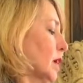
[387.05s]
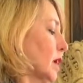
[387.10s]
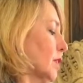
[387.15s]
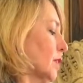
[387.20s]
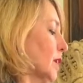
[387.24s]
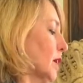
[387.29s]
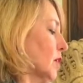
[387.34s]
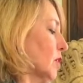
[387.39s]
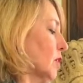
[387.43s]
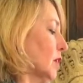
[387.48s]

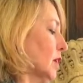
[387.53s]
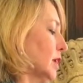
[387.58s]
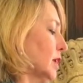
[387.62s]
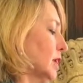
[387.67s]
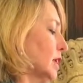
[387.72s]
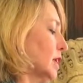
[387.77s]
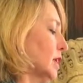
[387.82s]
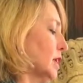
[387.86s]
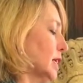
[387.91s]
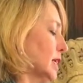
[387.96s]
they're a
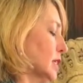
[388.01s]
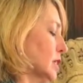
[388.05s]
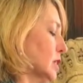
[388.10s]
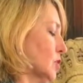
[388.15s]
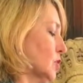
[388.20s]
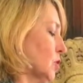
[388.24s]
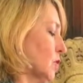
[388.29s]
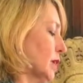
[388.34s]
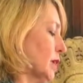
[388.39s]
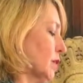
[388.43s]
little less
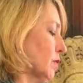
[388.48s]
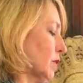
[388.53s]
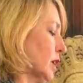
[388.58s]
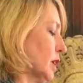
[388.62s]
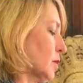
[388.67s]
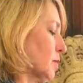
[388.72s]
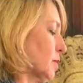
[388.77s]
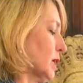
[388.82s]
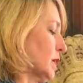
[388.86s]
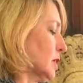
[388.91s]
strongly
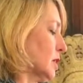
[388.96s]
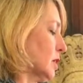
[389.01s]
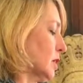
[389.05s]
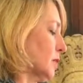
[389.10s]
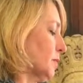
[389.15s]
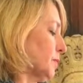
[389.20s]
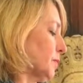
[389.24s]
recommended.